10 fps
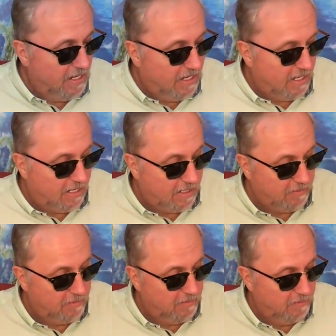
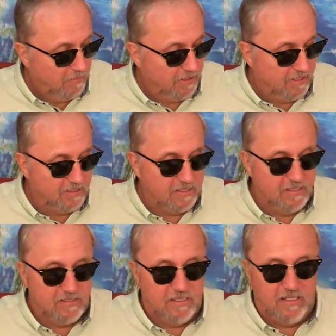But this
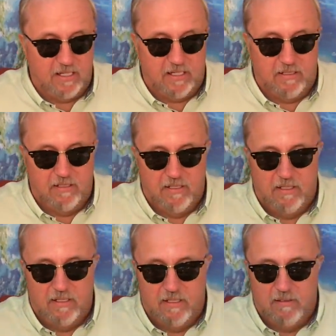is the
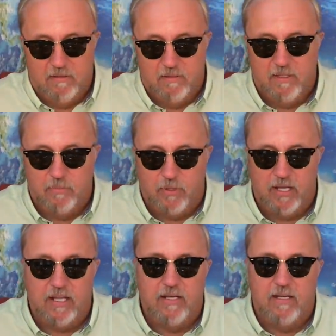
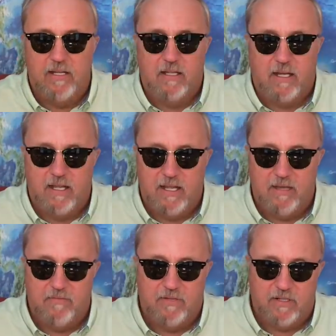bread. I
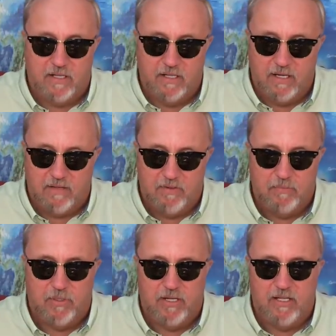have unleavened
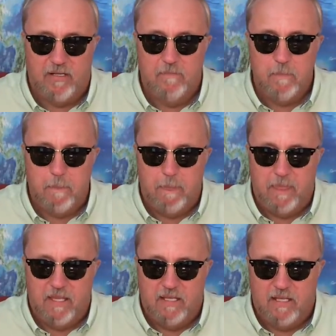bread,
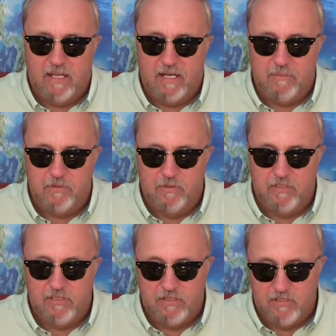And I'm going
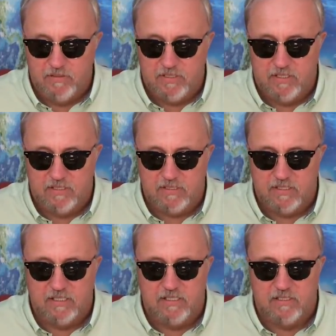to use this.
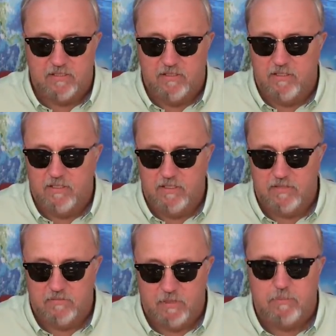This is going to, as
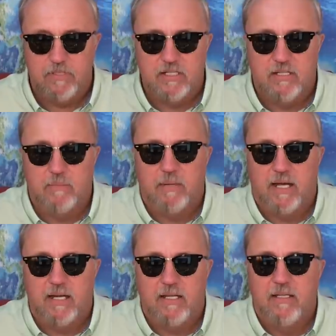representing the
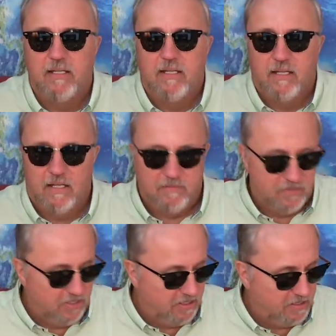body of
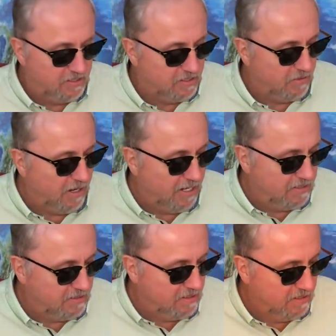Jesus
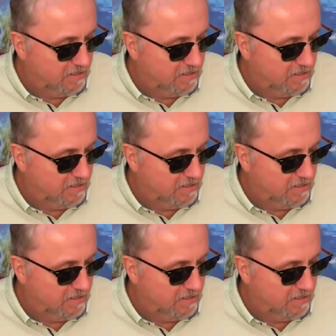Christ.